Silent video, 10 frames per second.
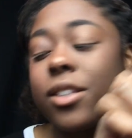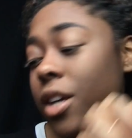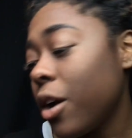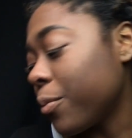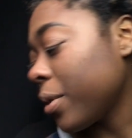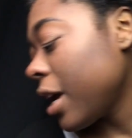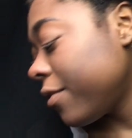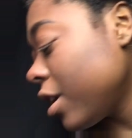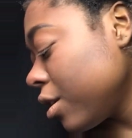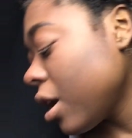So, if
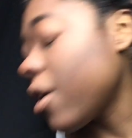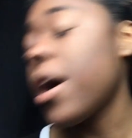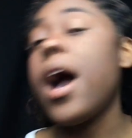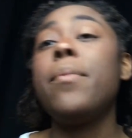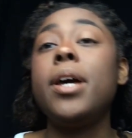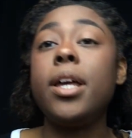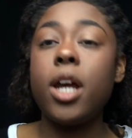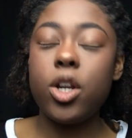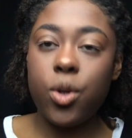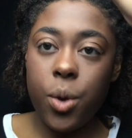you don't know, I've been
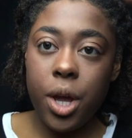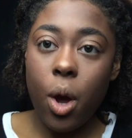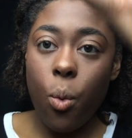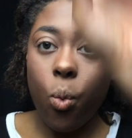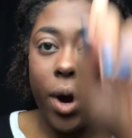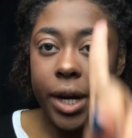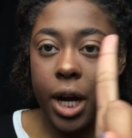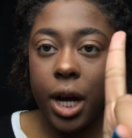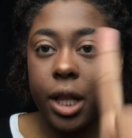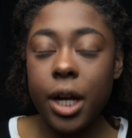doing one
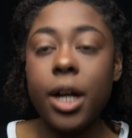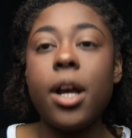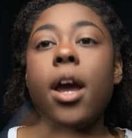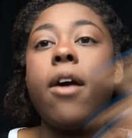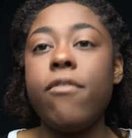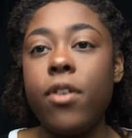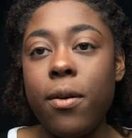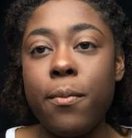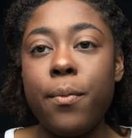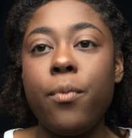color of
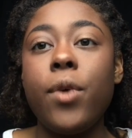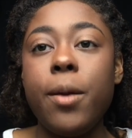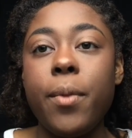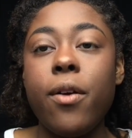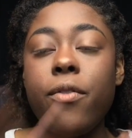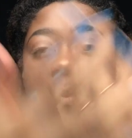the rainbow